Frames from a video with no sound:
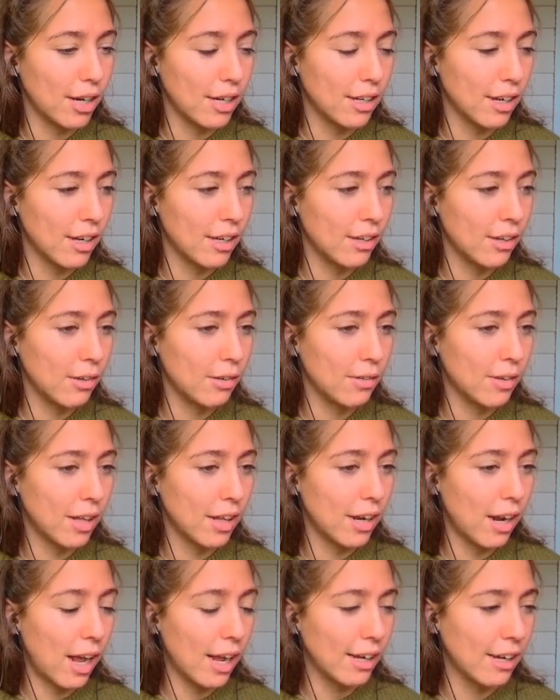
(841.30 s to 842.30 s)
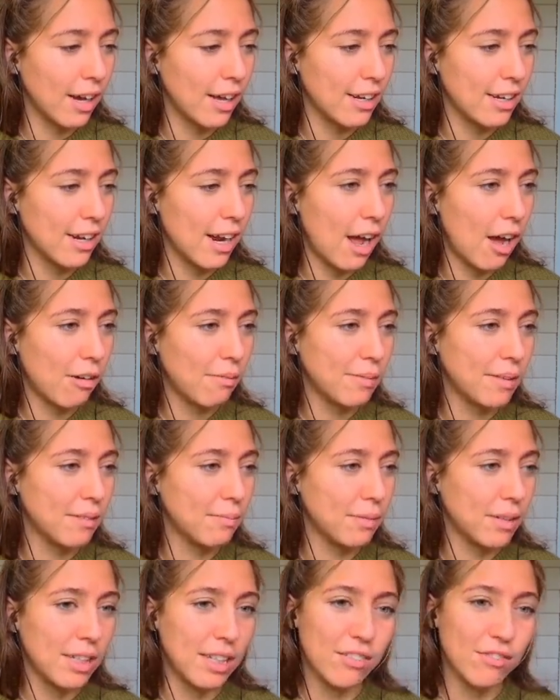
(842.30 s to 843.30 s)
I know that I cut it out, but
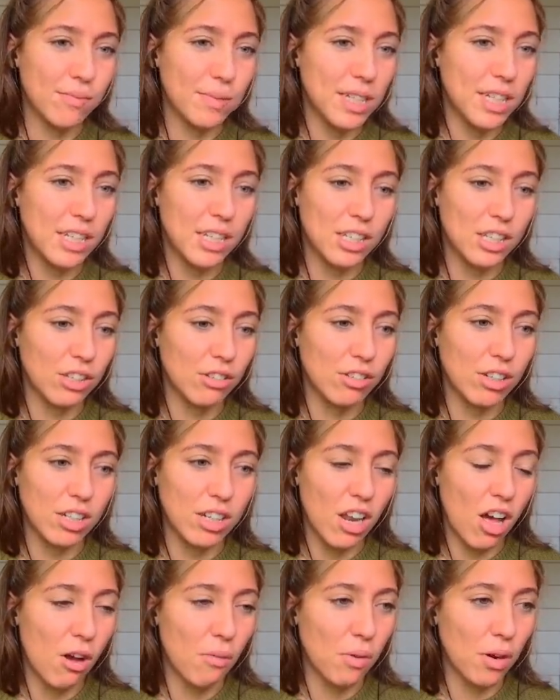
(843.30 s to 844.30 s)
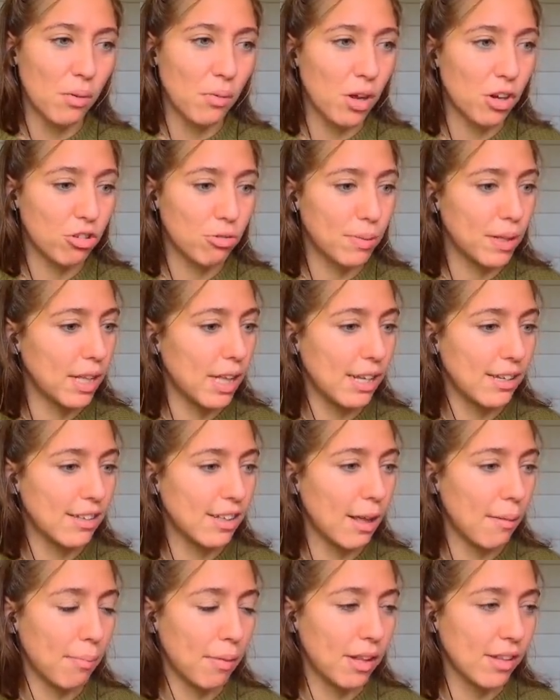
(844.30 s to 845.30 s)
believe me, you did not want to watch me
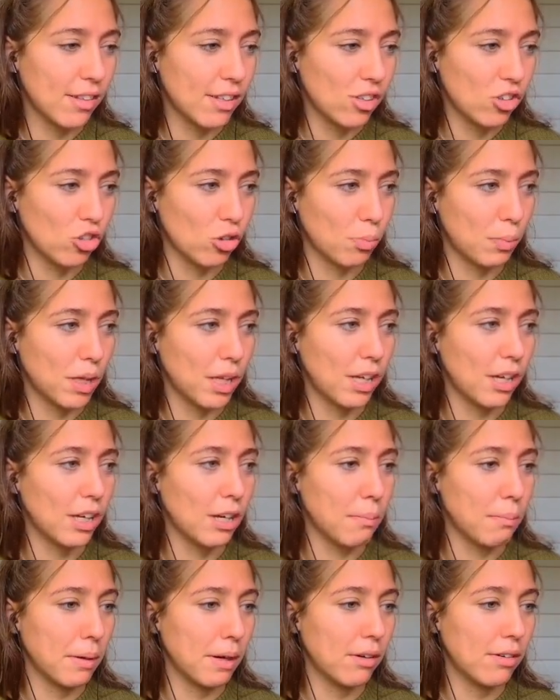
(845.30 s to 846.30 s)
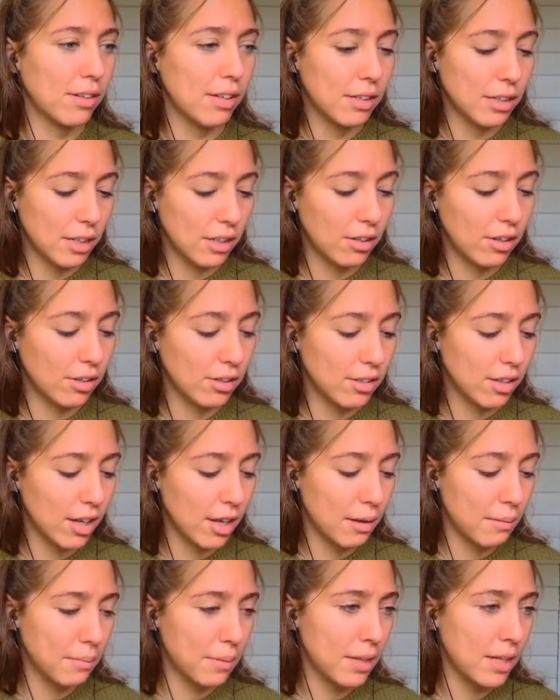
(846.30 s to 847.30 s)
landscape this. It took me an embarrassingly long
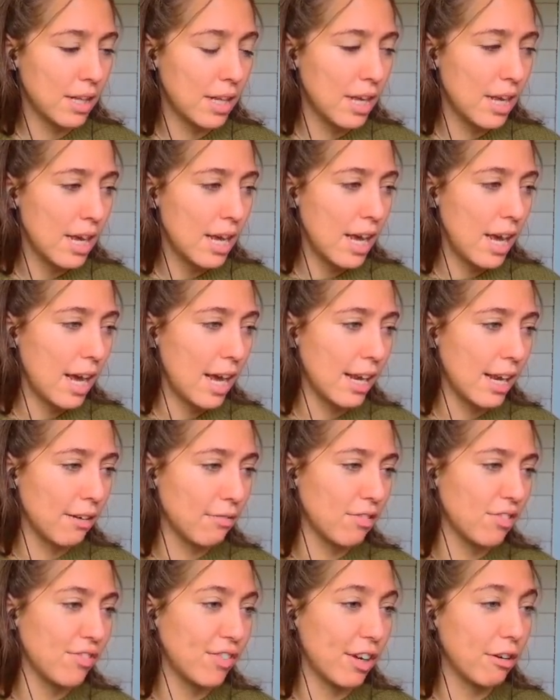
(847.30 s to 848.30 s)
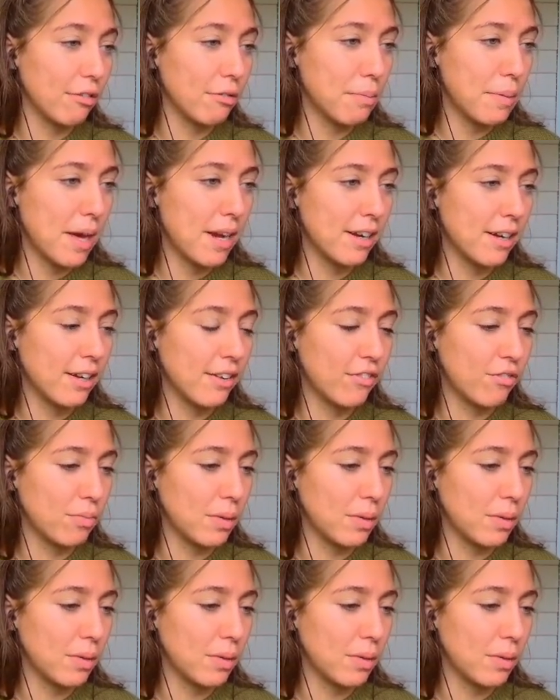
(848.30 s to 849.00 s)
time, and it was very repetitive.